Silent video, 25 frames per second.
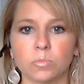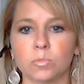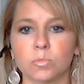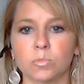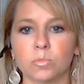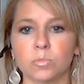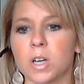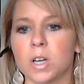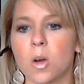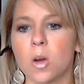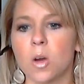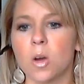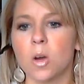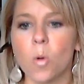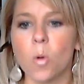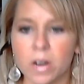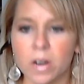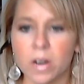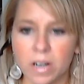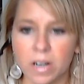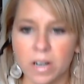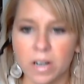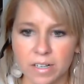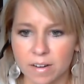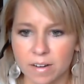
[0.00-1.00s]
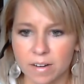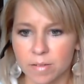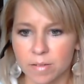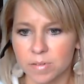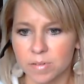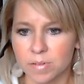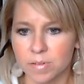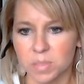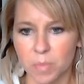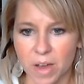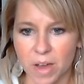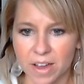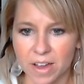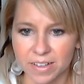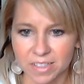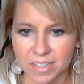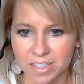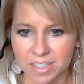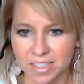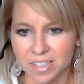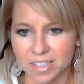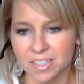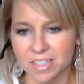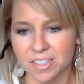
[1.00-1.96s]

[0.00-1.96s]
record a response